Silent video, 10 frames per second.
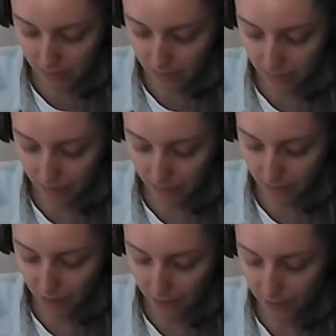There we
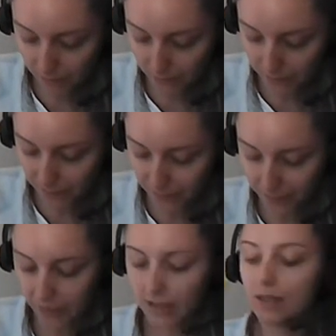go.
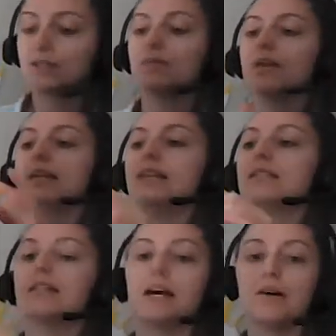It looks a bit
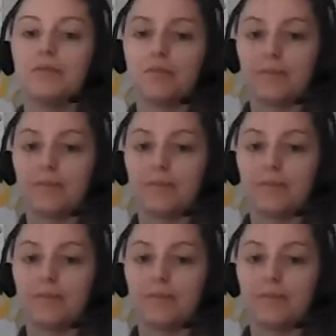neater now.